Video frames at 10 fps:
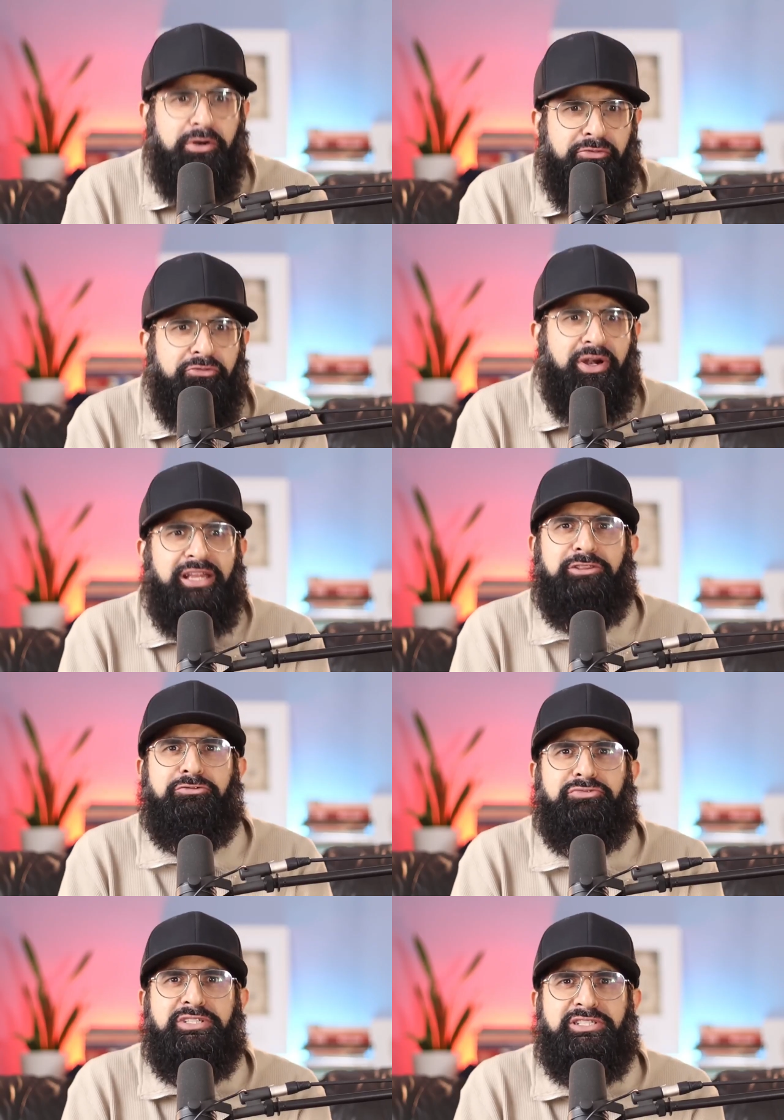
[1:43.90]
We're afraid
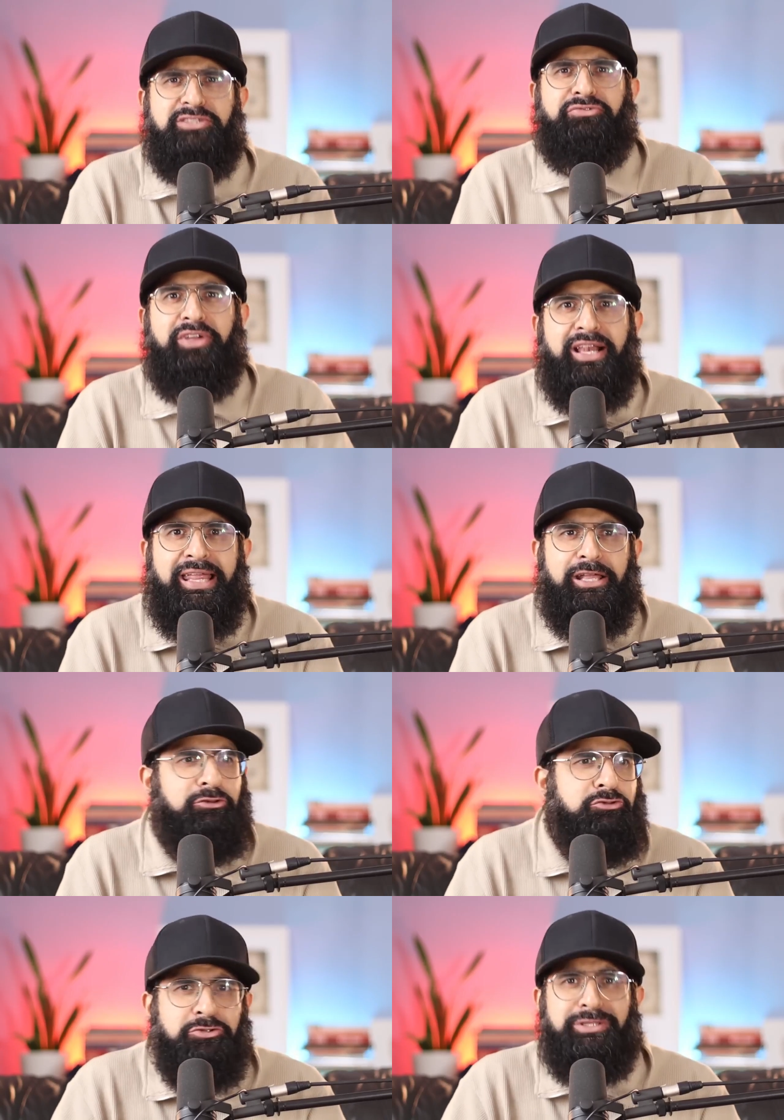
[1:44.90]
of the
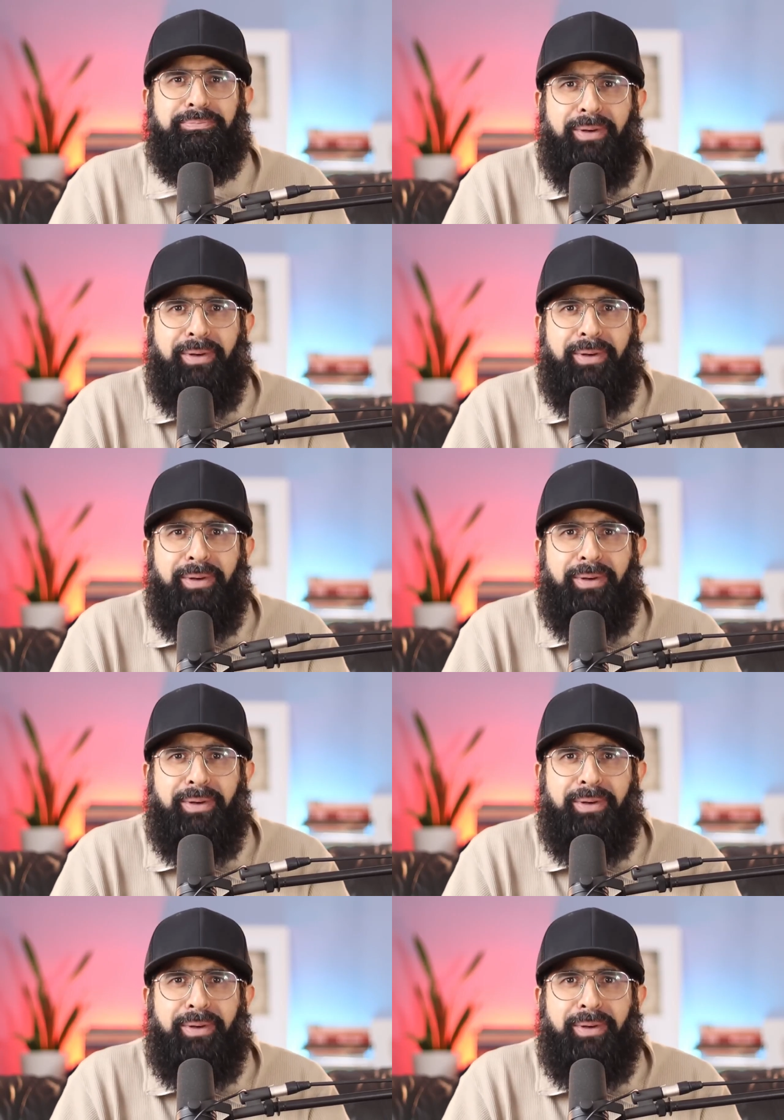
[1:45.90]
civilians and the